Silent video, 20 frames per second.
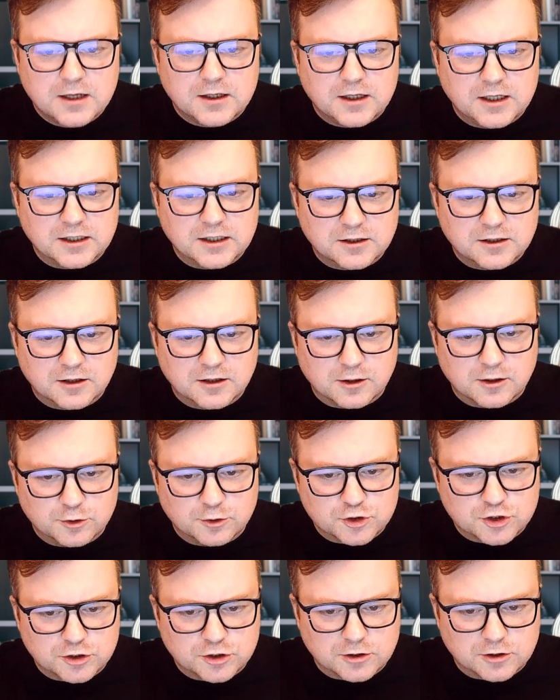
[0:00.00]
In
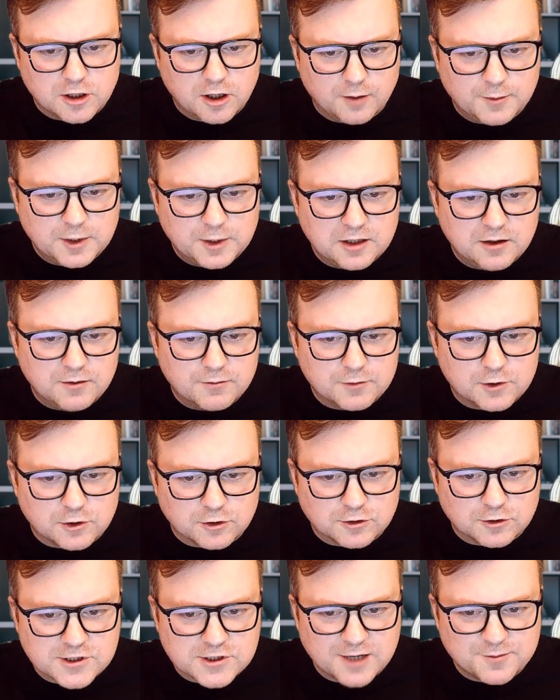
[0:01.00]
conclusion, comma,
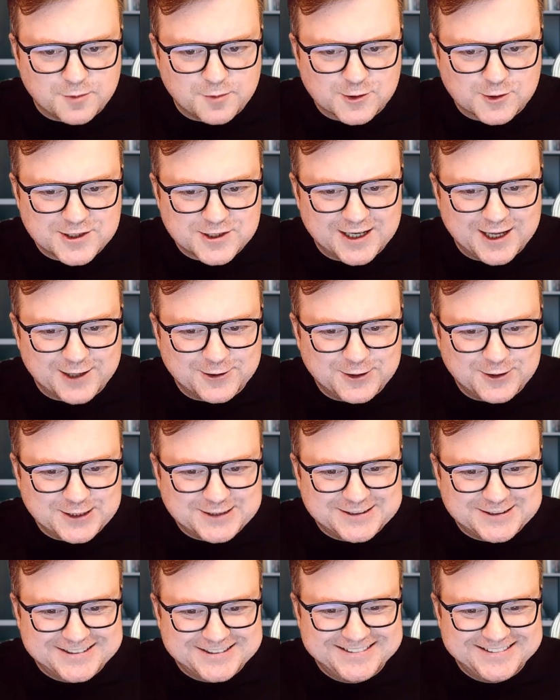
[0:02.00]
good signposting
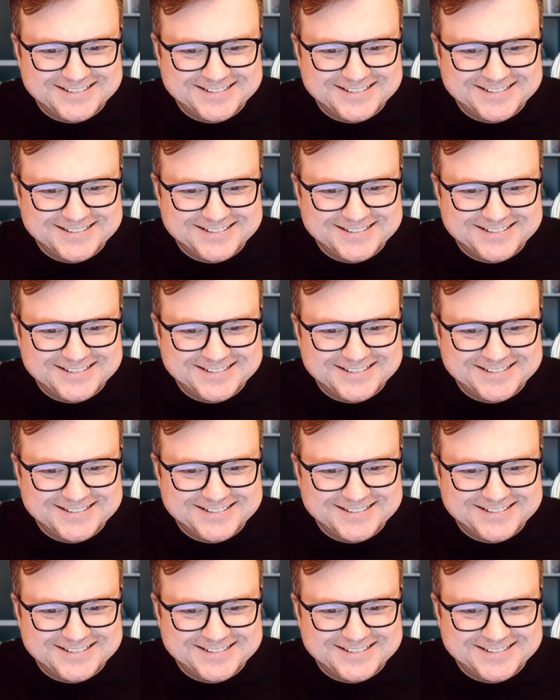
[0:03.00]
language.